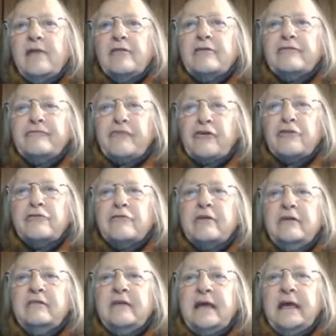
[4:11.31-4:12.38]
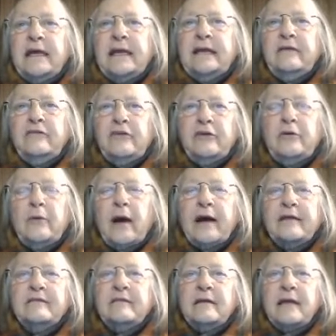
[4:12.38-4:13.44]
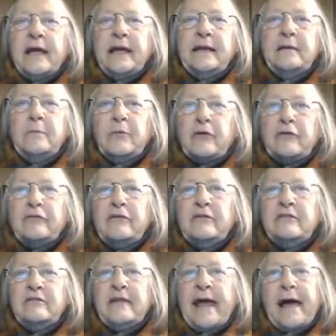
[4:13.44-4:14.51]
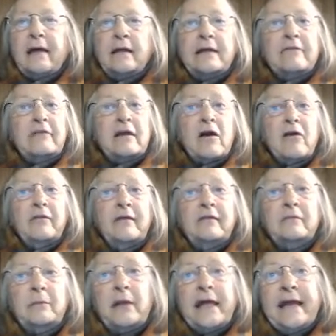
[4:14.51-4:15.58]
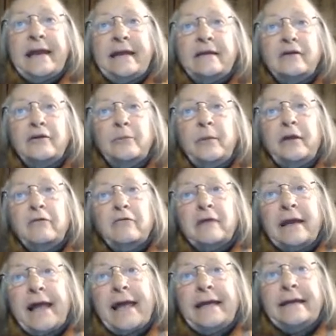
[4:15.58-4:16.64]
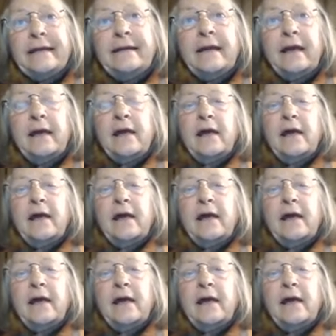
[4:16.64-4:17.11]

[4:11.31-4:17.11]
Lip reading: the furthest any two isolated persons now living on this planet could be related